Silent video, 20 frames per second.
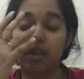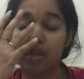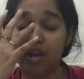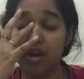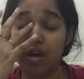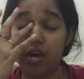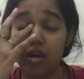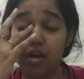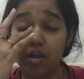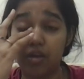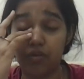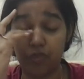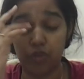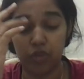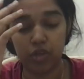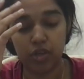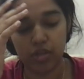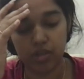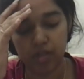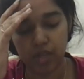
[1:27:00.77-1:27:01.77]
like
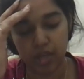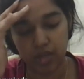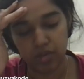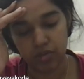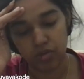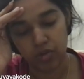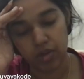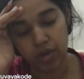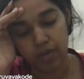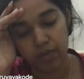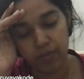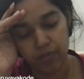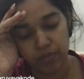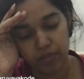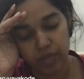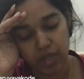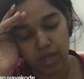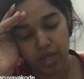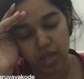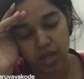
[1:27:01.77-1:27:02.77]
for this case, okay,
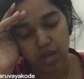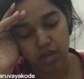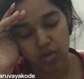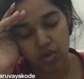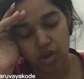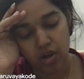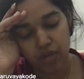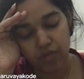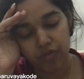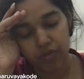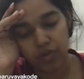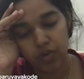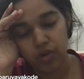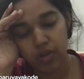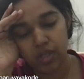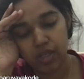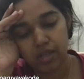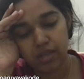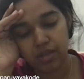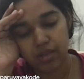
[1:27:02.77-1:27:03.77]
you
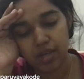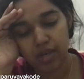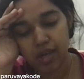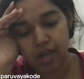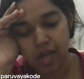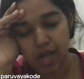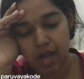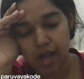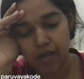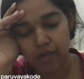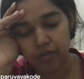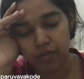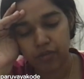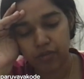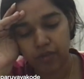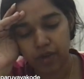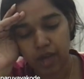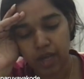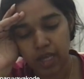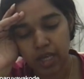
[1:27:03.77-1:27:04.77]
will still have
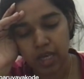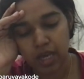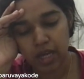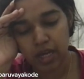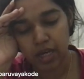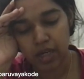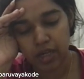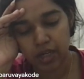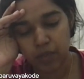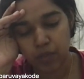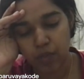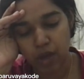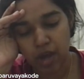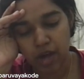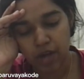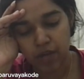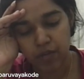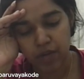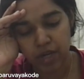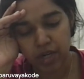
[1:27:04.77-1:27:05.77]
5 kinetic
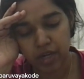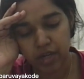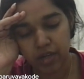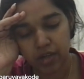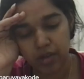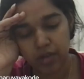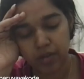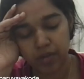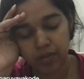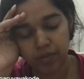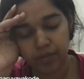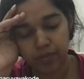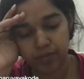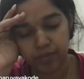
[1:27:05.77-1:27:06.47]
parameter,